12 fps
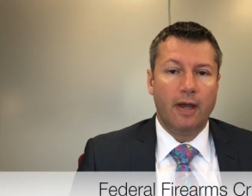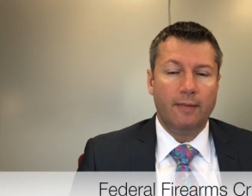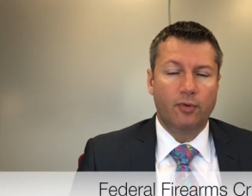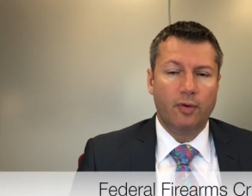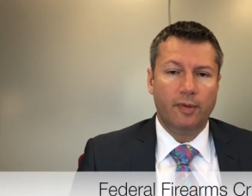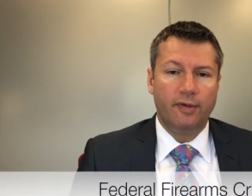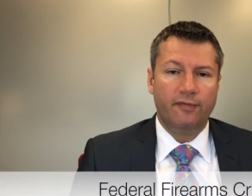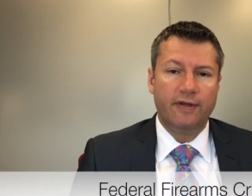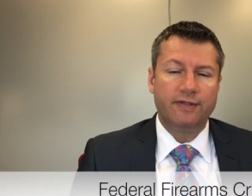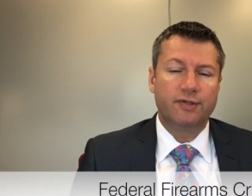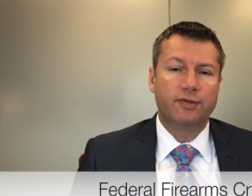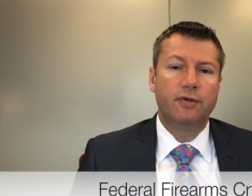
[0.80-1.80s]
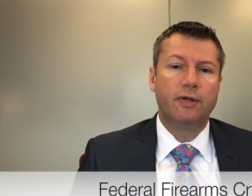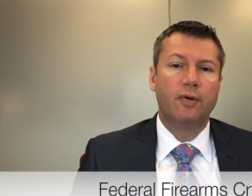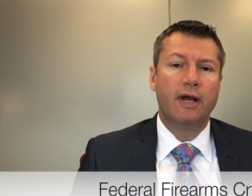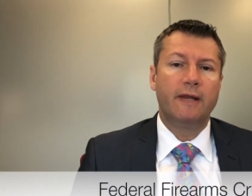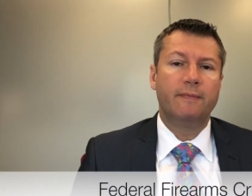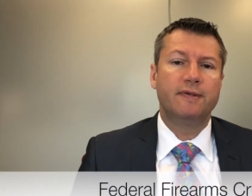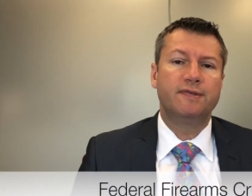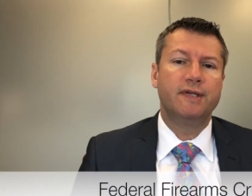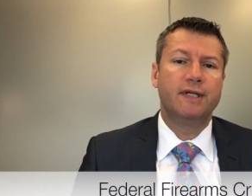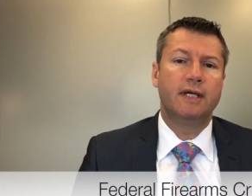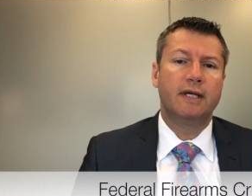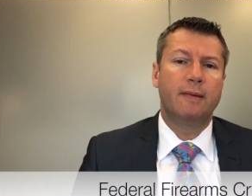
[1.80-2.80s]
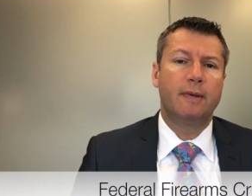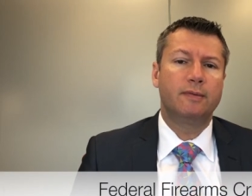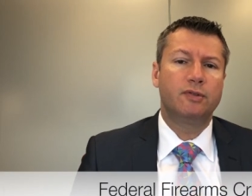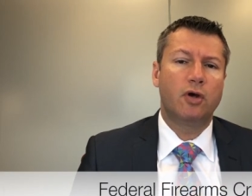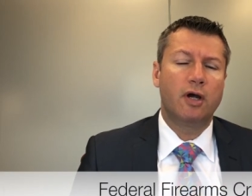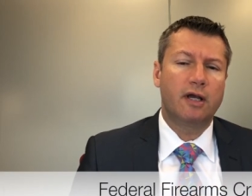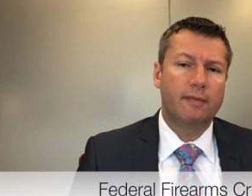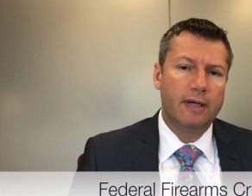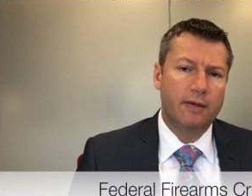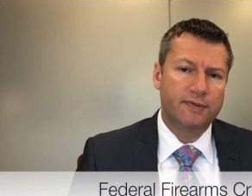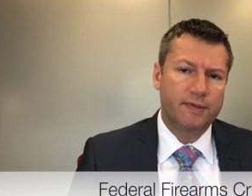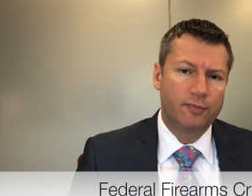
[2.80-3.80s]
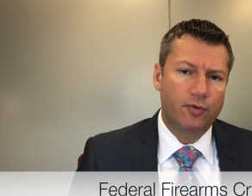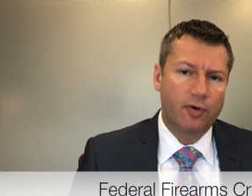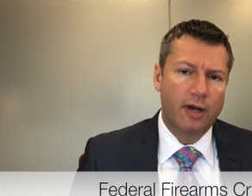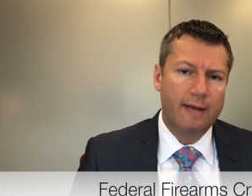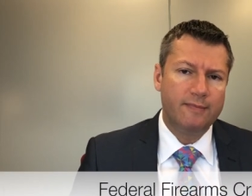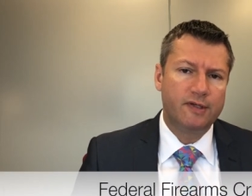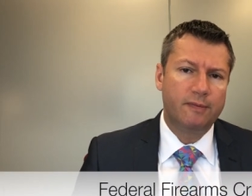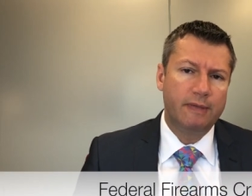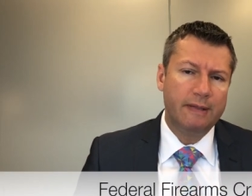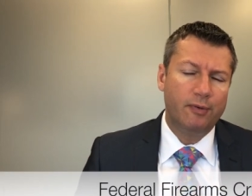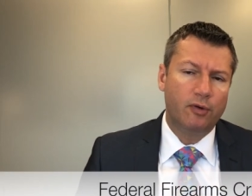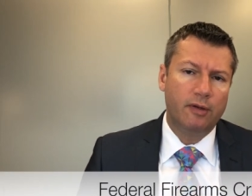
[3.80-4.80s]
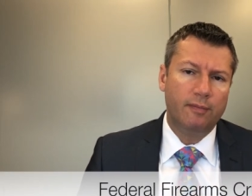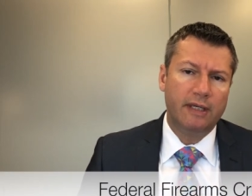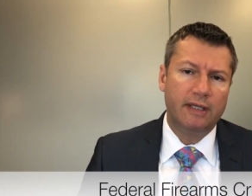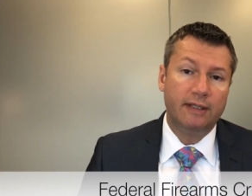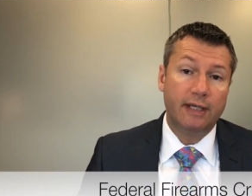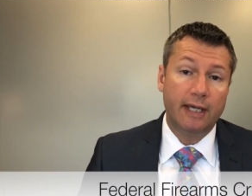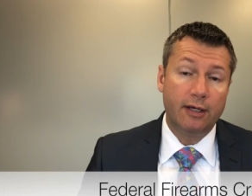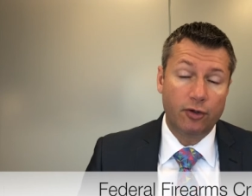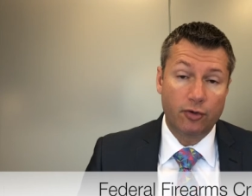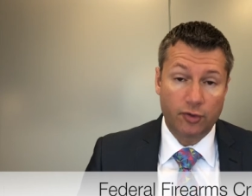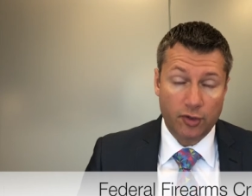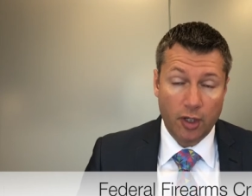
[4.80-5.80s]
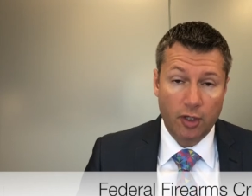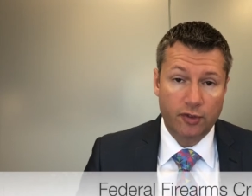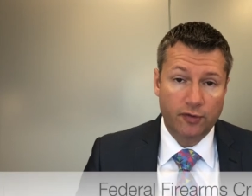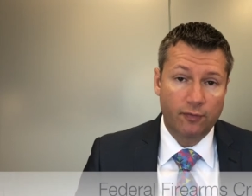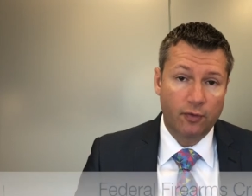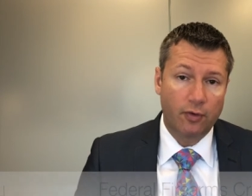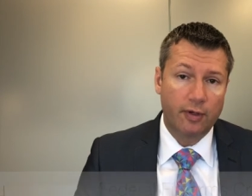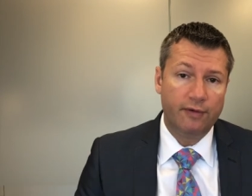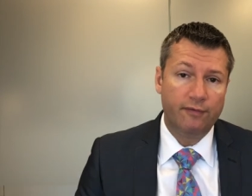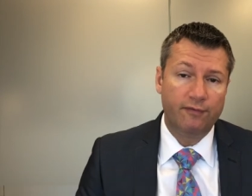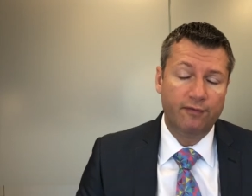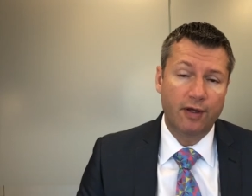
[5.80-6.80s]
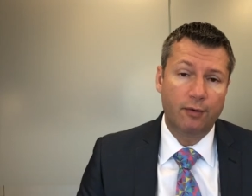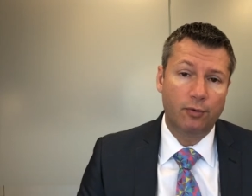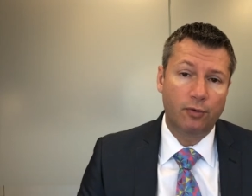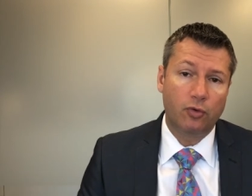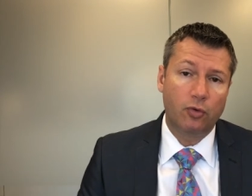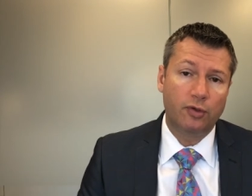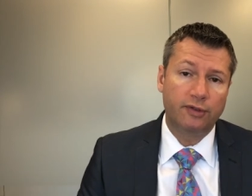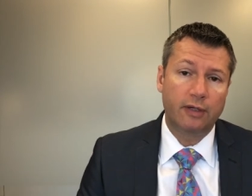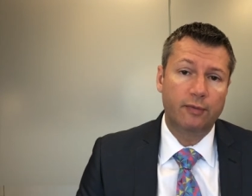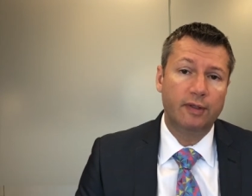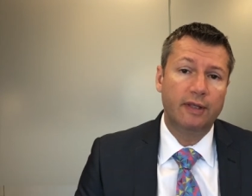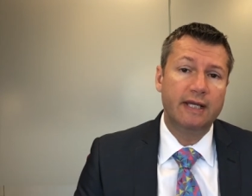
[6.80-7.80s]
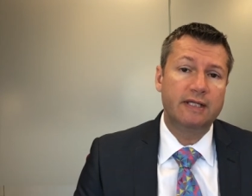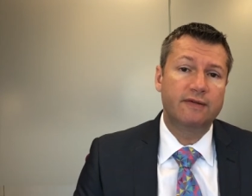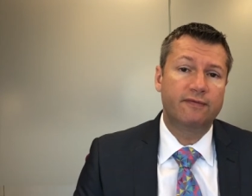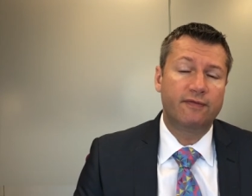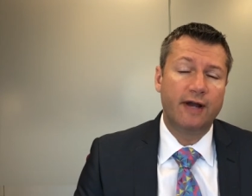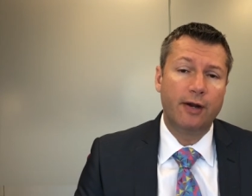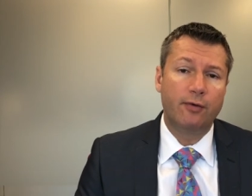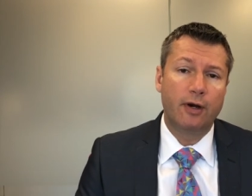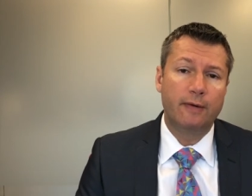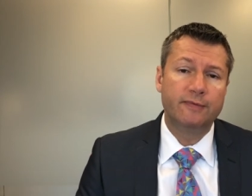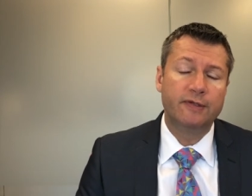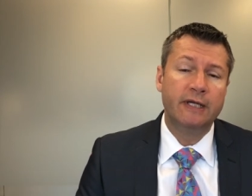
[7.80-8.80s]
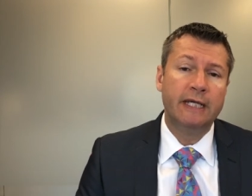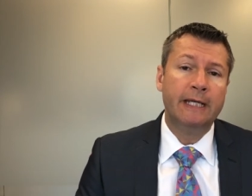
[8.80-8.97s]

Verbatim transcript: I'm criminal defense attorney Ryan Pacyga, and I'm going to talk about some crimes that people can be indicted or charged for in federal court that relate to firearms.